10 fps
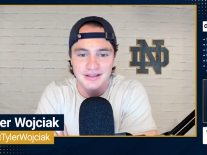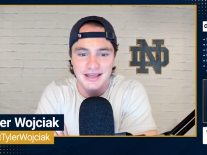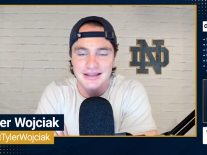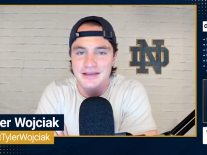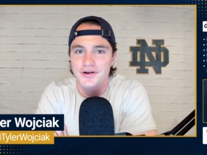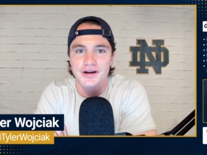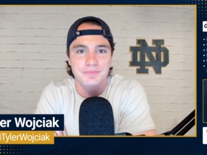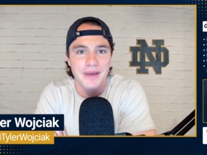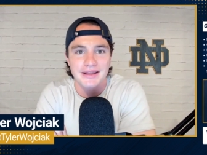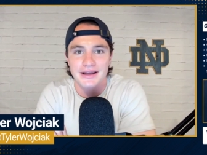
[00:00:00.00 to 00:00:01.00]
that they've already
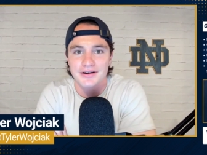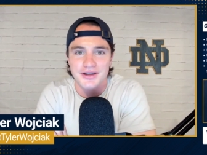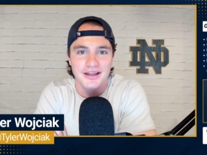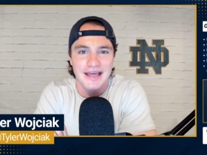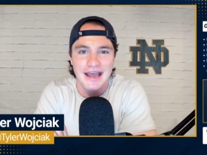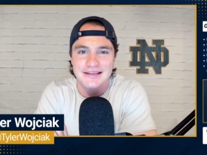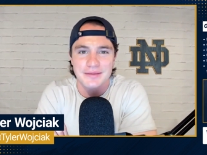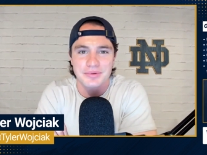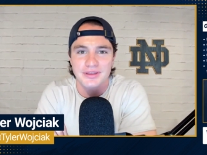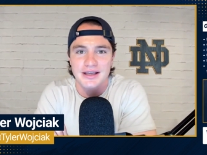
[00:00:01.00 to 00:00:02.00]
been there, done that
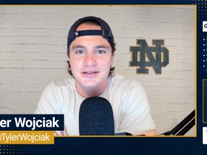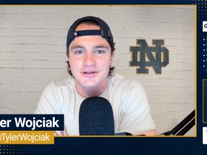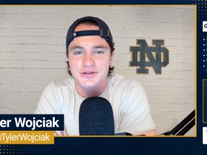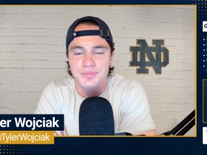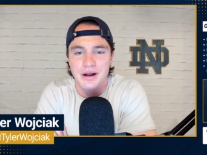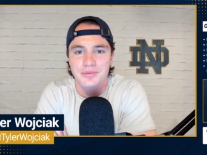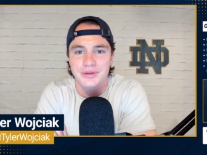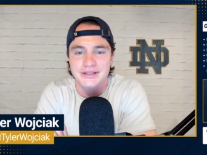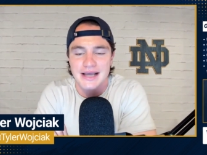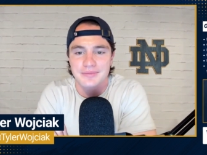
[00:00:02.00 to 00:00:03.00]
type of thing, so it's
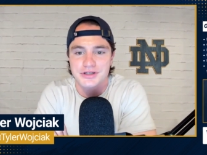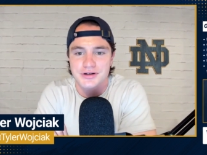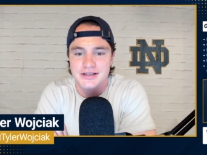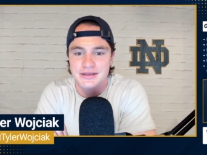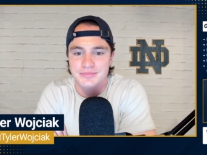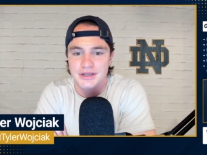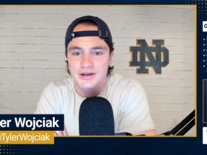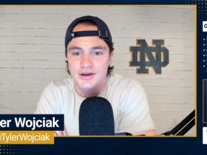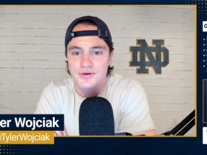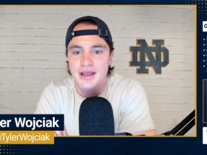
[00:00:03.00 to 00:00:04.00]
probably time to try something
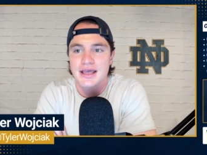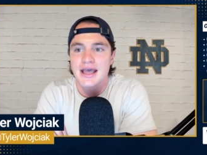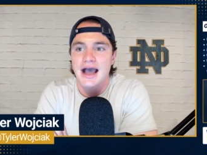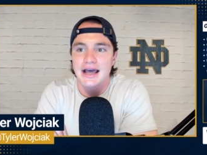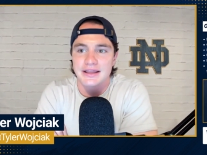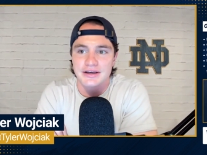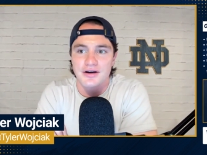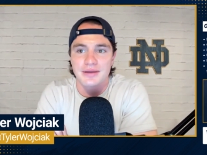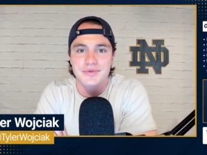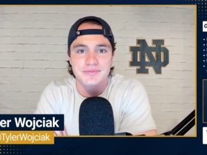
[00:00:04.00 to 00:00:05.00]
new. I think
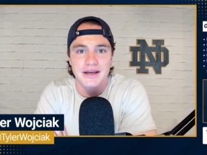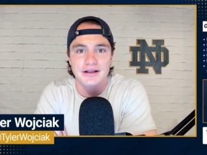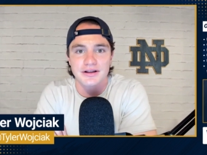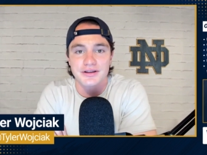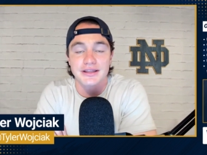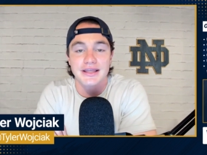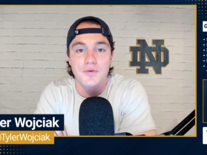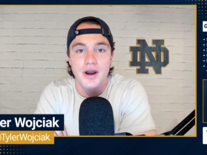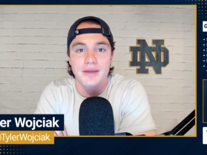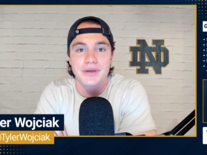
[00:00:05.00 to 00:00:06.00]
Notre Dame has made it clear that they
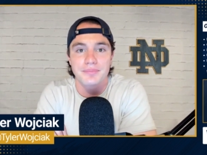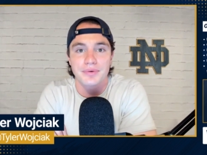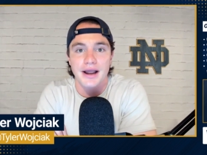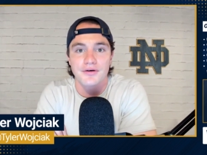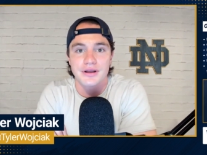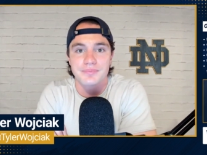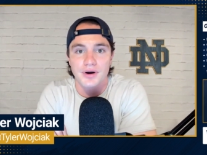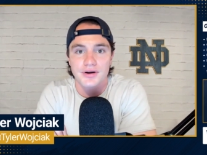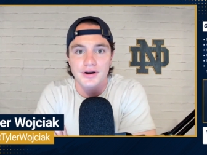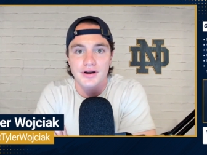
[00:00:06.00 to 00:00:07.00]
want to be a priority
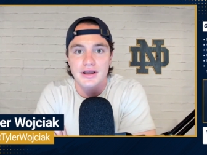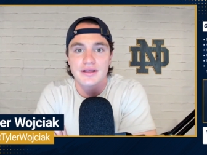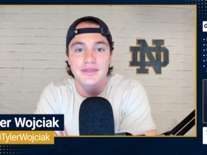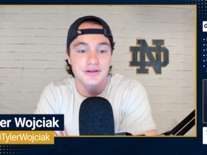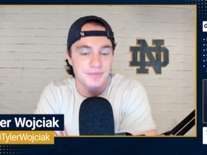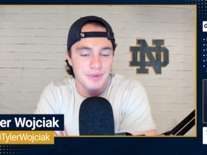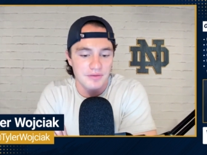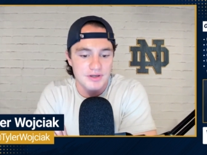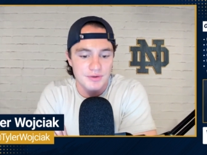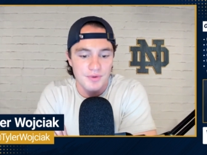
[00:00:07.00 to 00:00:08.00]
partner. That was a big
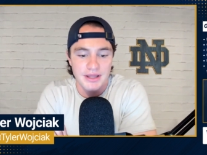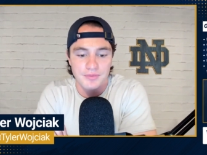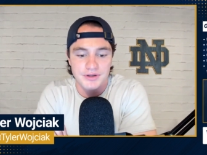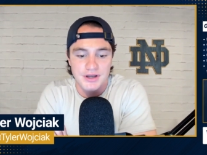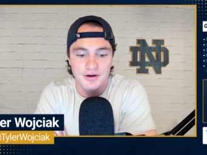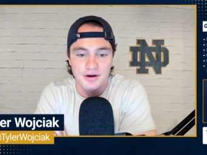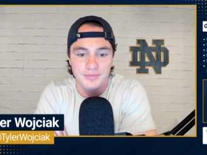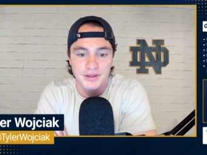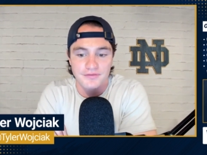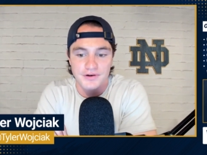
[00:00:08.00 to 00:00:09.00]
reason why they went to Under
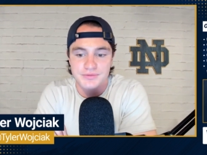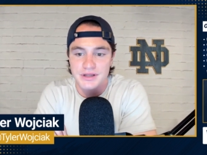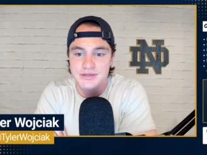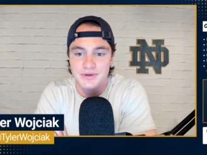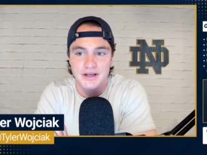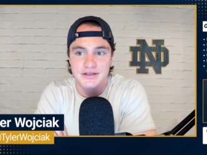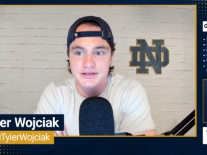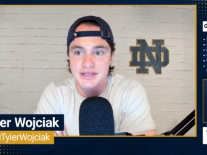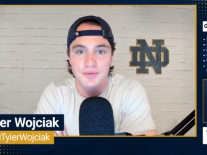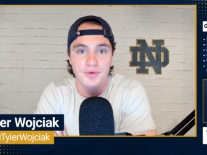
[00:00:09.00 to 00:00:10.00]
Armour in the first place,
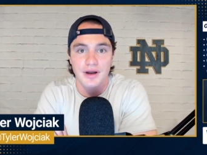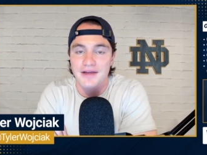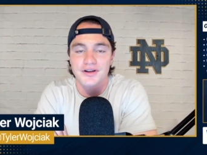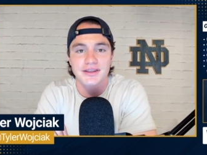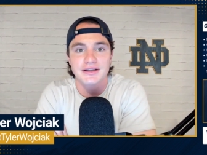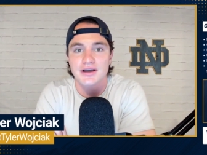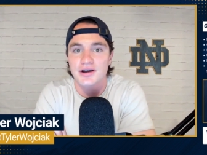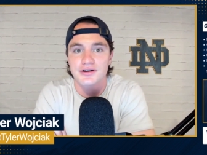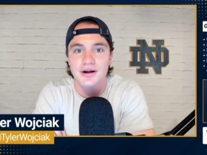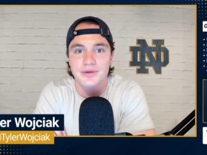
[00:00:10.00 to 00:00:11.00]
because they were everything to
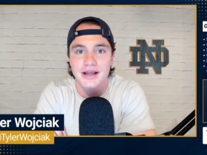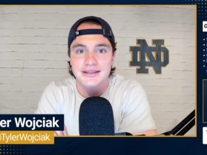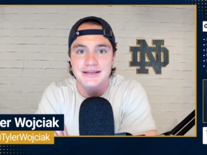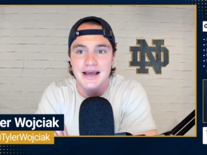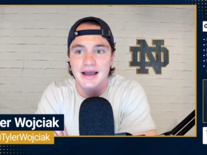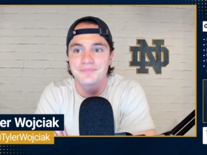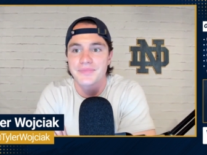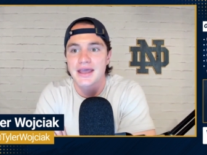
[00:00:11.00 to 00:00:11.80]
Under Armour at the time.